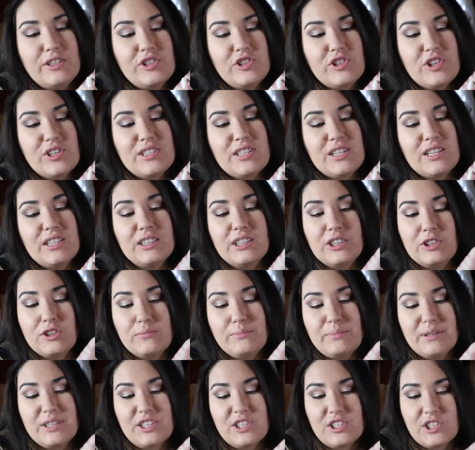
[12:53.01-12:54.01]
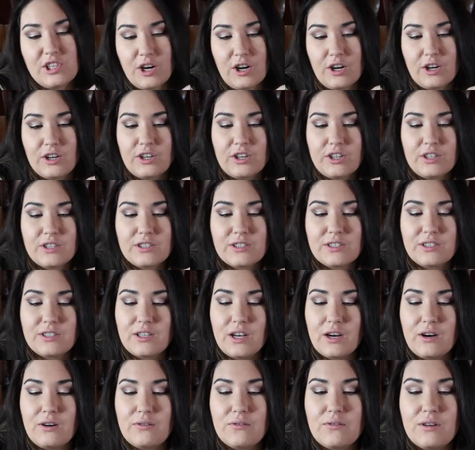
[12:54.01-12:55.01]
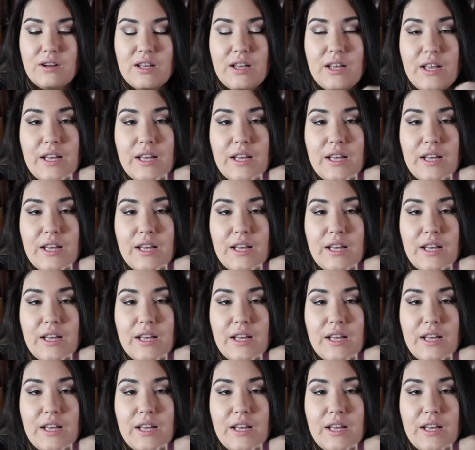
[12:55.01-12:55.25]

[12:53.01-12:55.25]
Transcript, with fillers: is just a little bit darker. So